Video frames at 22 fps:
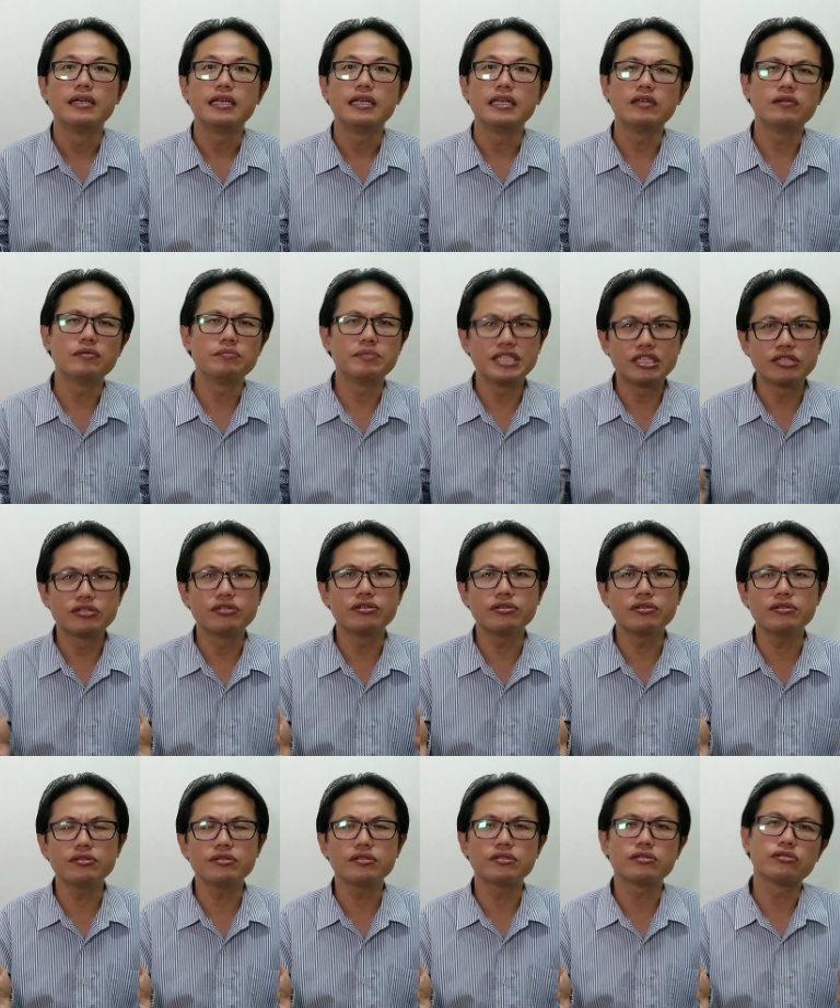it will be
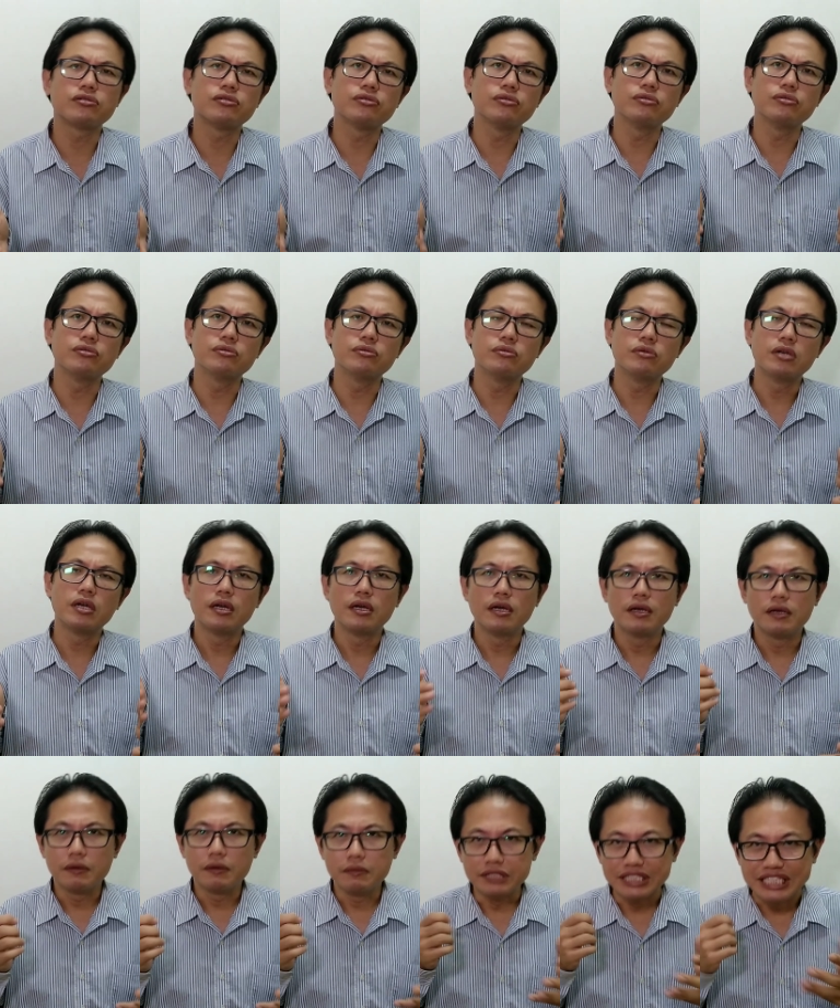good to
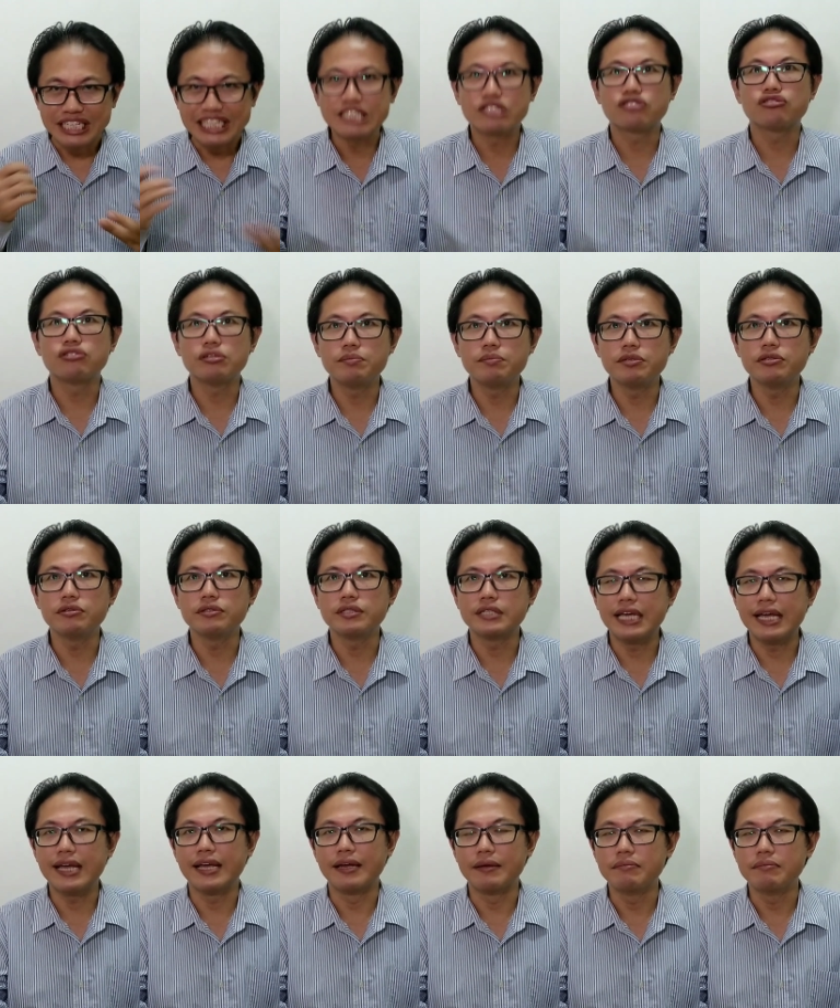distribute
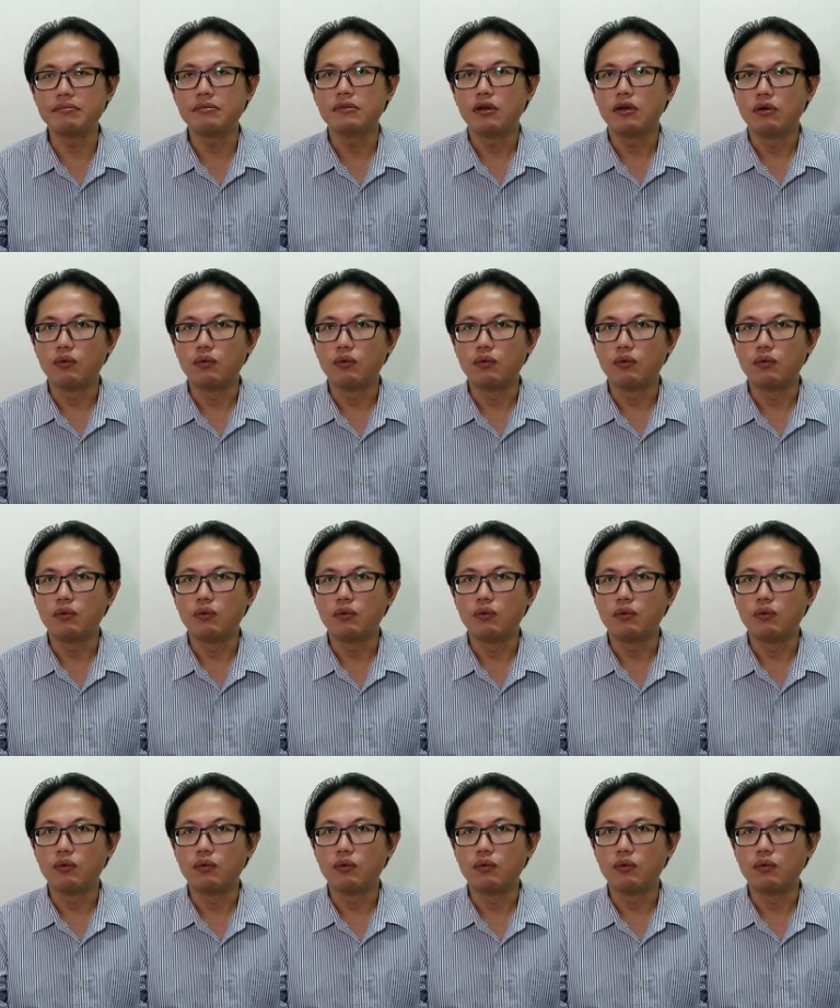them